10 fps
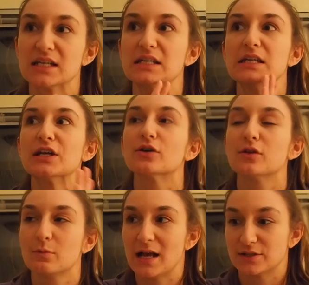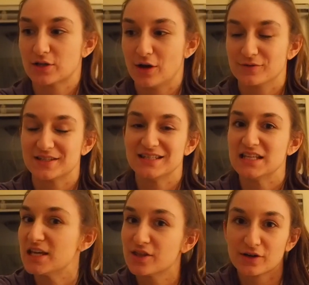near the West Coast,
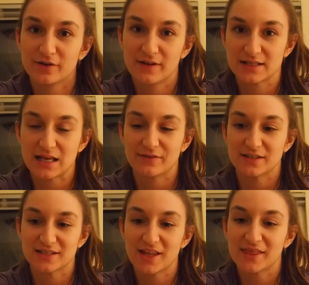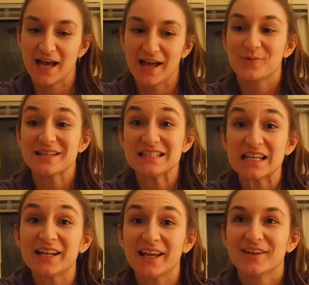neither of us having done that. We
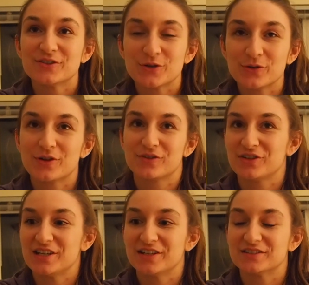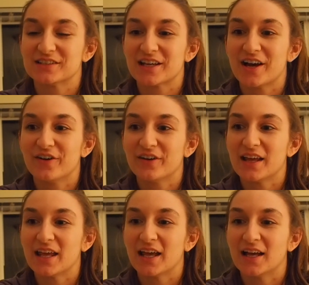did it two to three years ago,
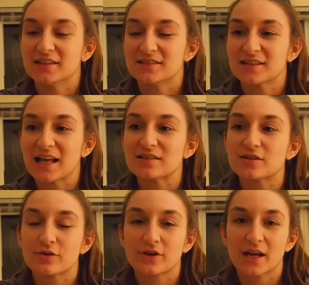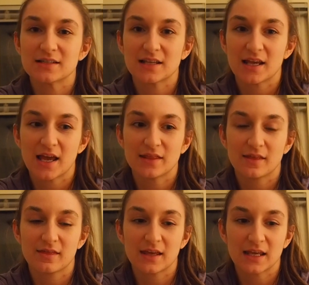and that's so crazy. And
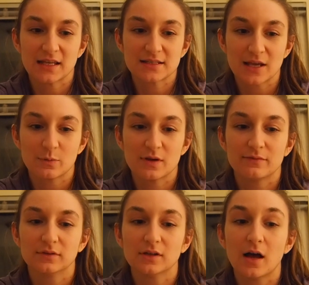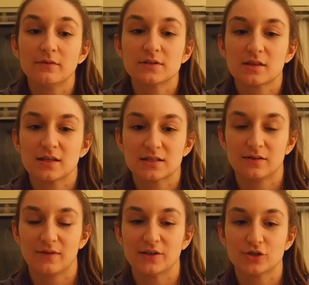the thing is, like, we've loved this
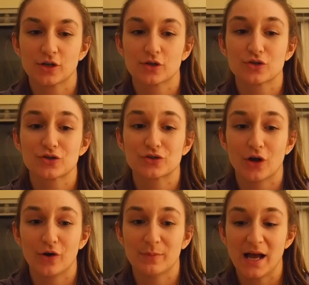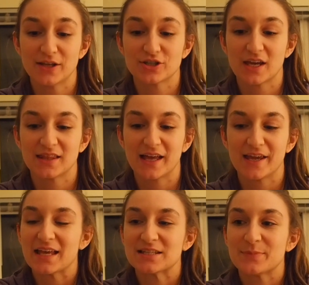adventure so much, and
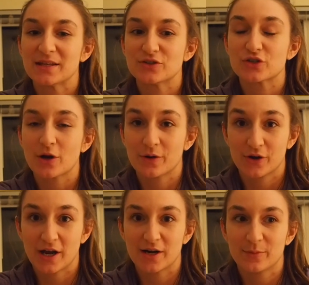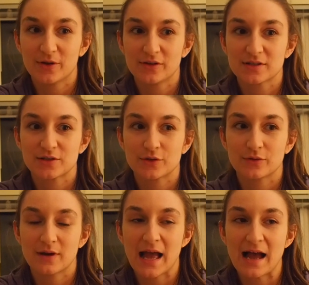like, it's been so incredible
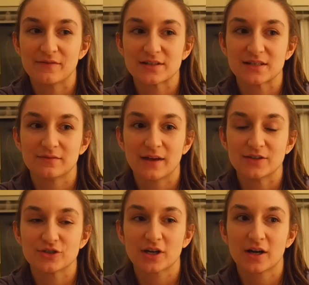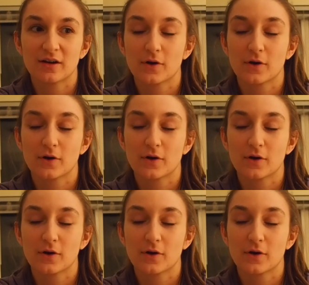to have this adventure